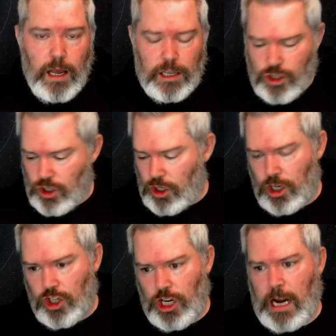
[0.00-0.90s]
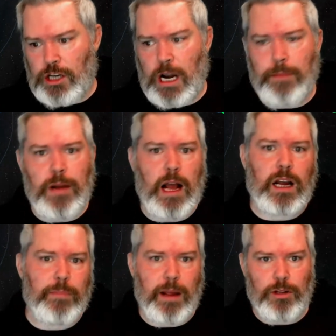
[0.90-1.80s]
It's just going to change, and I'm not going
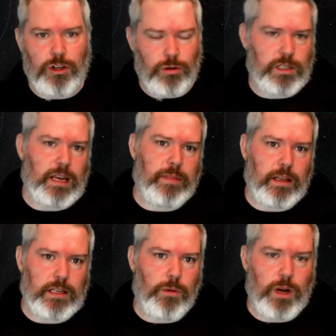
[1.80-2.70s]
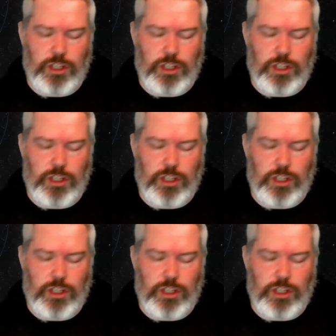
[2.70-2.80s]
to be able to do the same things I was.